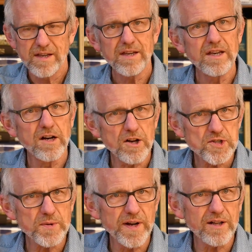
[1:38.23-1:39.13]
It
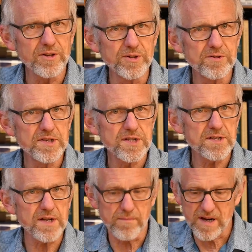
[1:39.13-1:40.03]
also includes
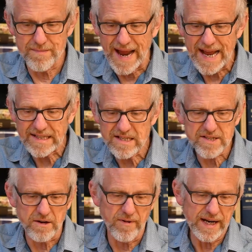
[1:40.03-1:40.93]
some commands
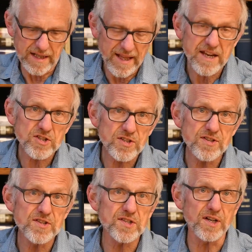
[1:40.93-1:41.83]
and
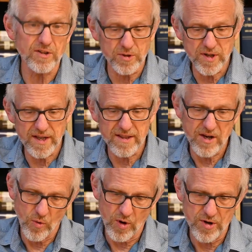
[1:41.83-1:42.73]
regulations, including the
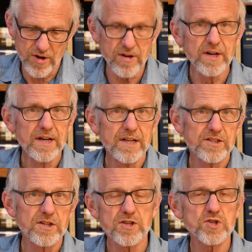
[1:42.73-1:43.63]
order
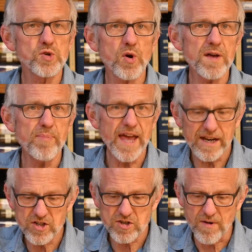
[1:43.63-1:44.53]
to destroy
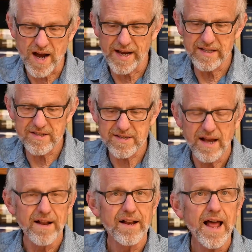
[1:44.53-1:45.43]
pagan shrines
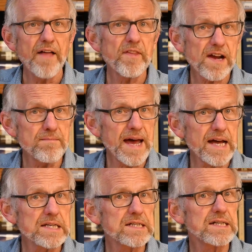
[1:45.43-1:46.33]
and the
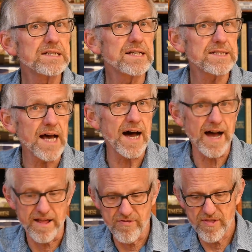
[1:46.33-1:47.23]
command to
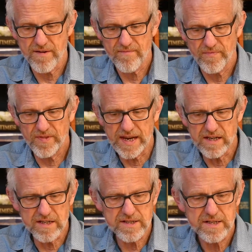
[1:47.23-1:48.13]
tithe, that
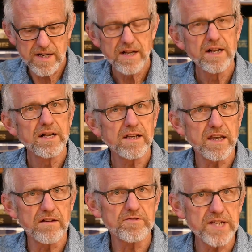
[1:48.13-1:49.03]
is,
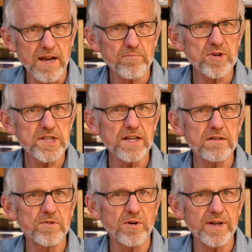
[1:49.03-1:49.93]
give 10%
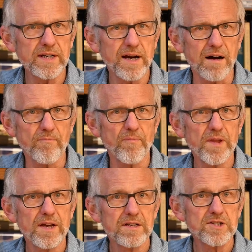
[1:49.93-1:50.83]
of your income
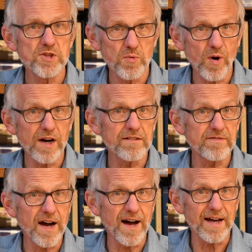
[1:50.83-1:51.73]
to the work of
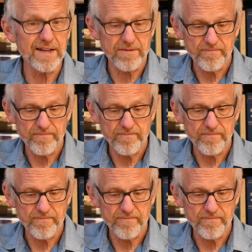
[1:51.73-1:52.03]
God.